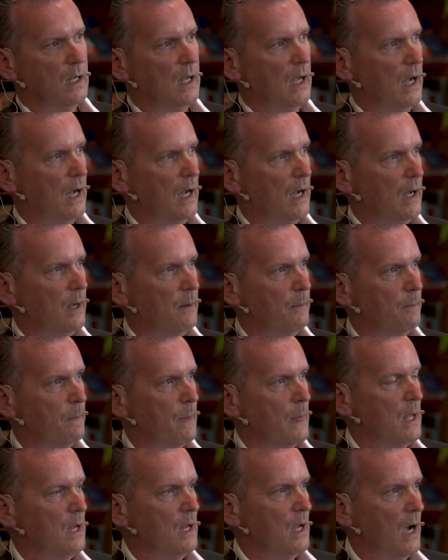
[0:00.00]
Um,
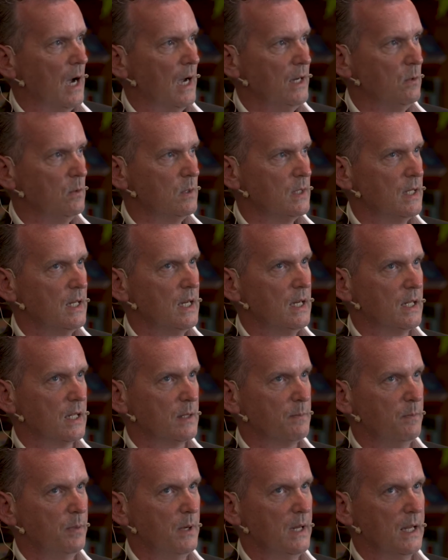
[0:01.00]
I don't see it
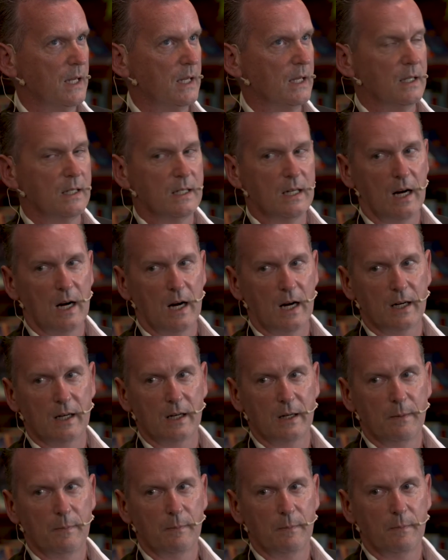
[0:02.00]
as bleak and
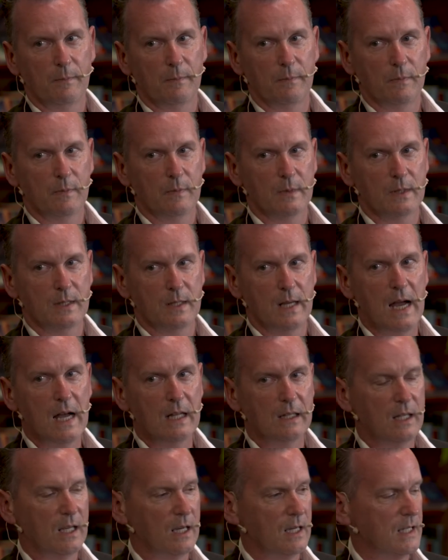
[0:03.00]
dark.
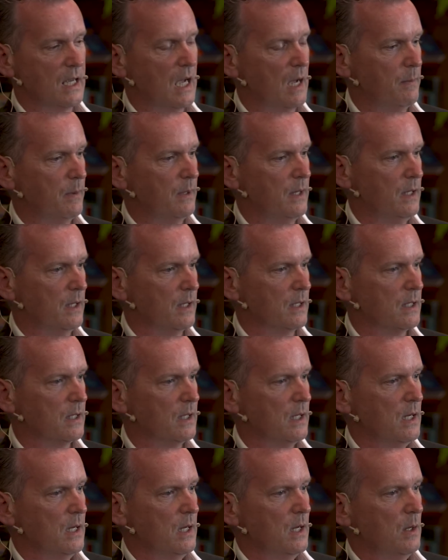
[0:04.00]
Sad things happen in
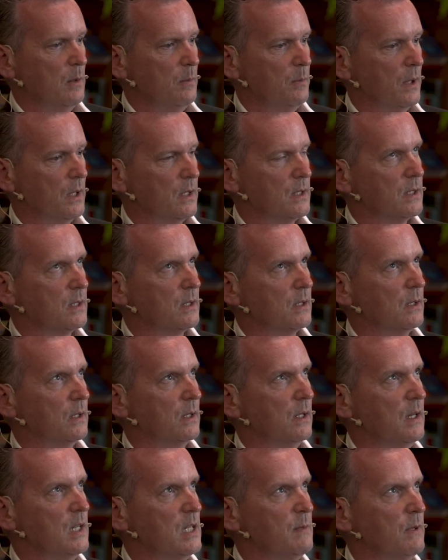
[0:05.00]
it, but
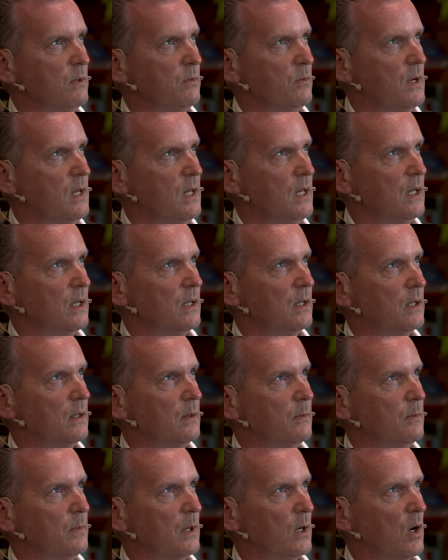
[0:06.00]
Elizabeth
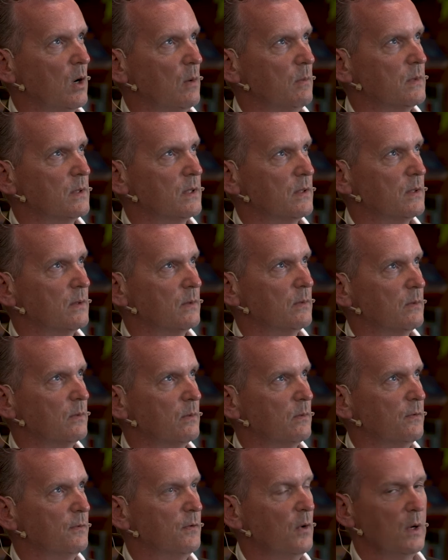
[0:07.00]
Regan becomes
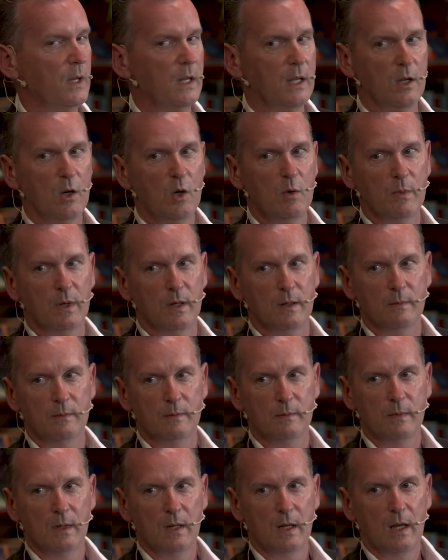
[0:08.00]
fully human.
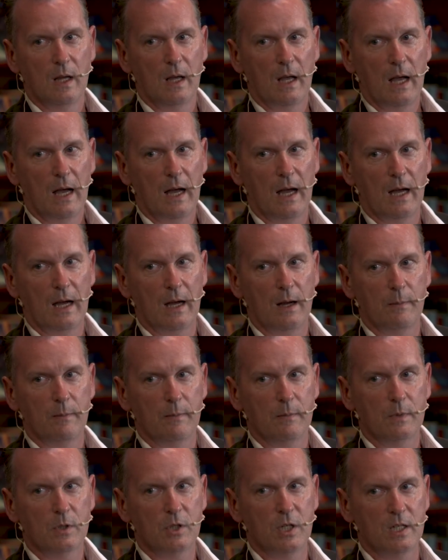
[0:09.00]

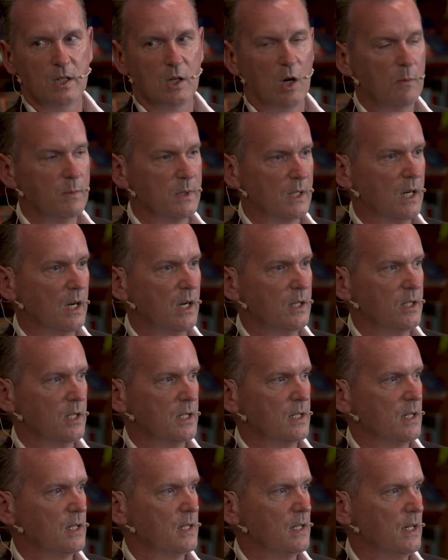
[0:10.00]
Um, she's come to
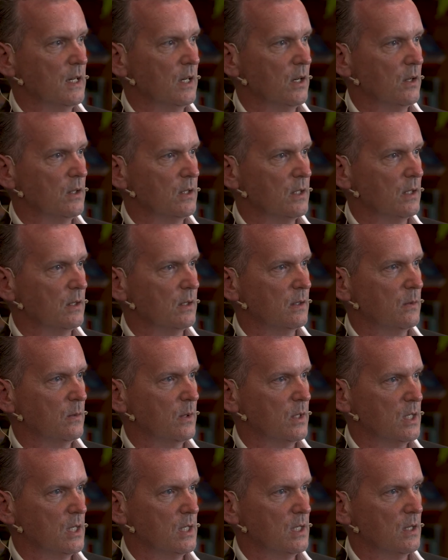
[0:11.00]
consciousness in London
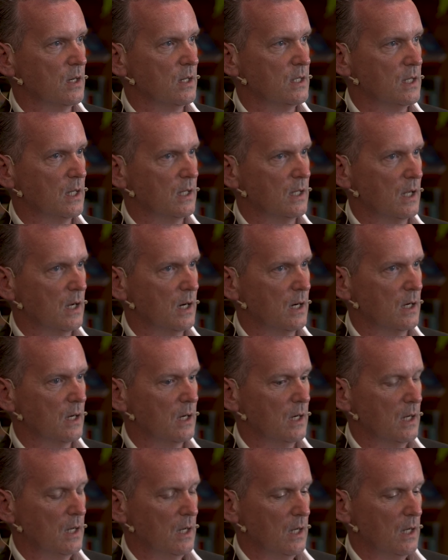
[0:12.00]
when she's nursing there